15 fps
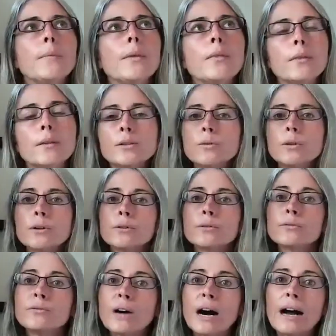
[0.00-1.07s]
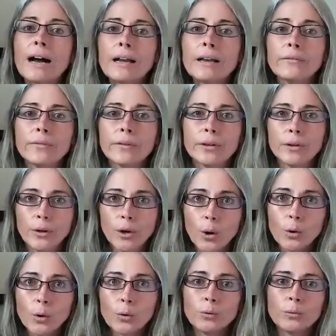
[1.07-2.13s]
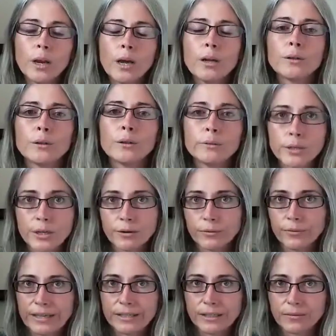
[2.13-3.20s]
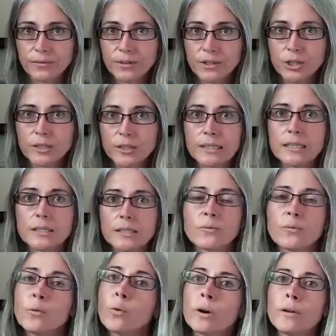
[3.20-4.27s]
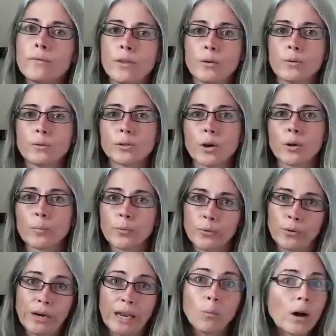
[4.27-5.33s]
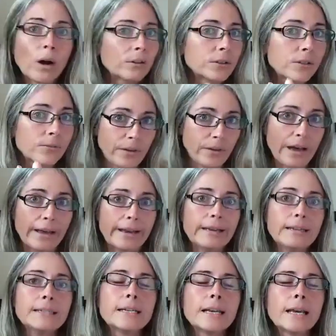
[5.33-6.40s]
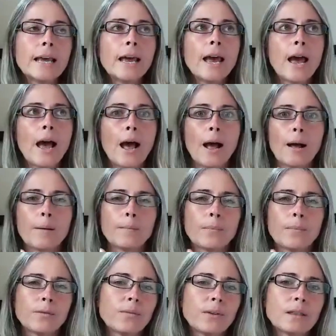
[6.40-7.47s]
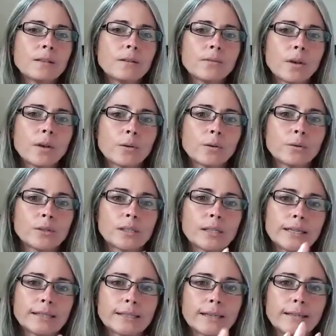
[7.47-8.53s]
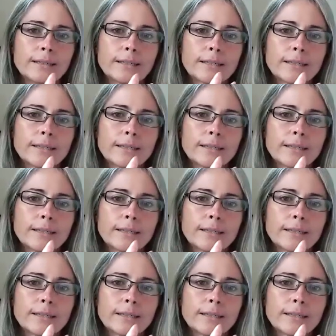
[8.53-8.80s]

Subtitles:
So there are 5 known luteal phase deficiencies. 4 of those are pretty well defined. The 5th of those is not